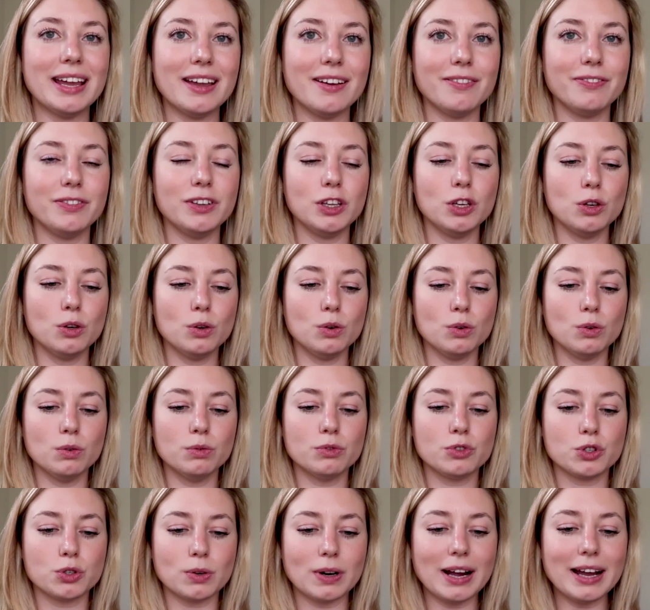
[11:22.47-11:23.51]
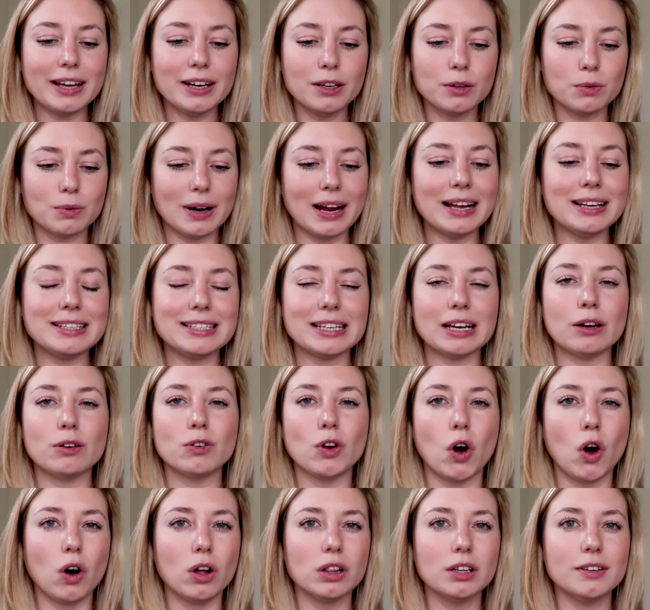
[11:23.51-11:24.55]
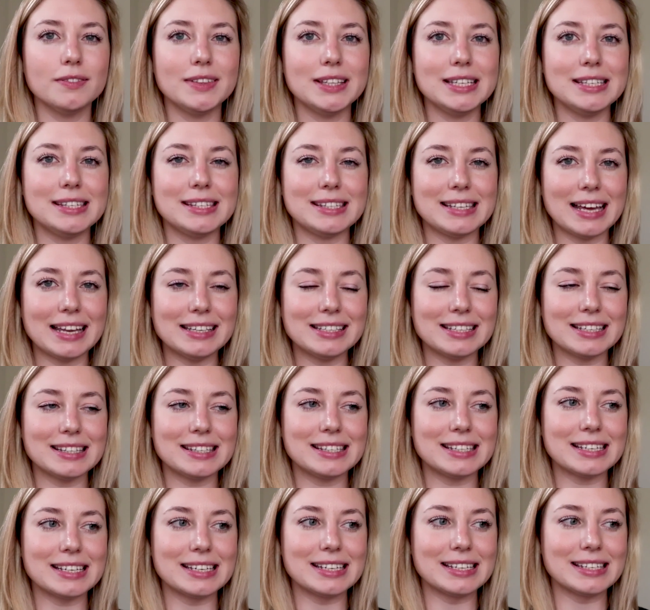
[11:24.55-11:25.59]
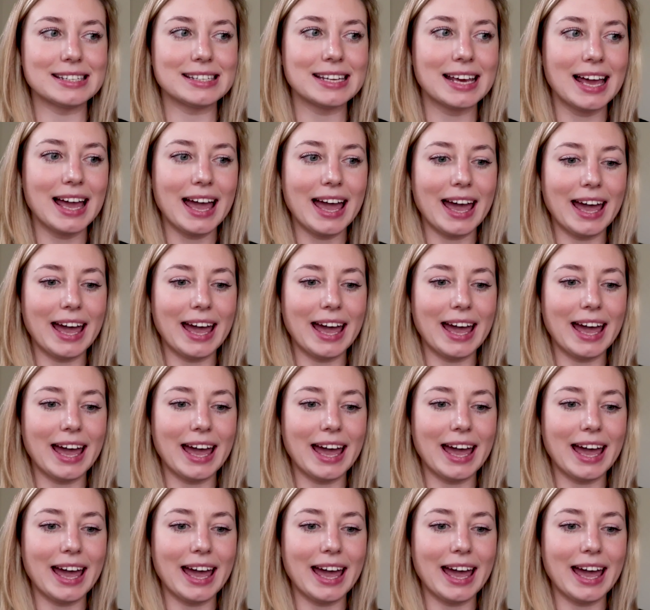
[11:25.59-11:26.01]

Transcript: If you try to write down all of these sentences